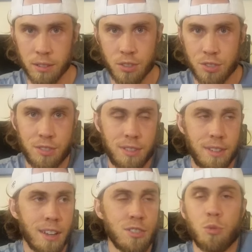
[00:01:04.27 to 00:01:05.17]
Just
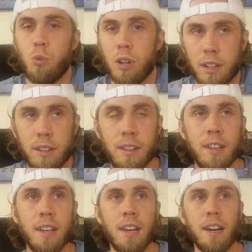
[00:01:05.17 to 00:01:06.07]
doesn't work.
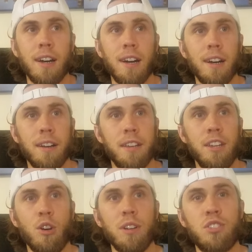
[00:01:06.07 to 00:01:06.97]
You
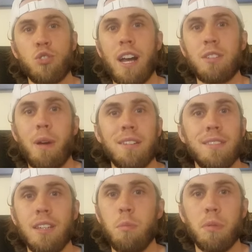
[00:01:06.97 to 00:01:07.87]
know, it's tracked my
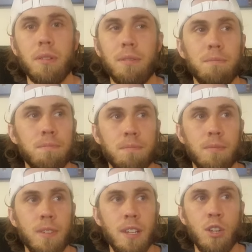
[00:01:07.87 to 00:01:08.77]
sleep,
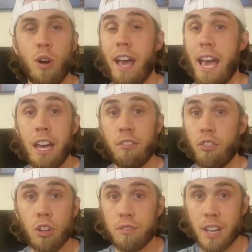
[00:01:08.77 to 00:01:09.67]
you know, a
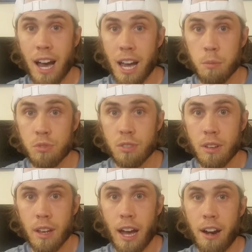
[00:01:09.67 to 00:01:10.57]
handful of times
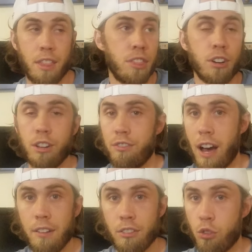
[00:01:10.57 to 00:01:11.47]
out of the
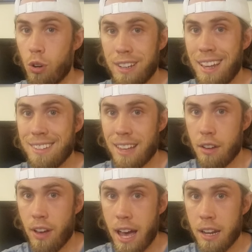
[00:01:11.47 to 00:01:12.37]
35 or 40 days that I've
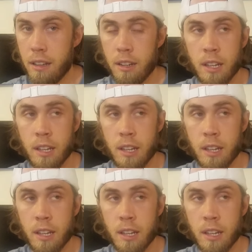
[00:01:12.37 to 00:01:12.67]
had it.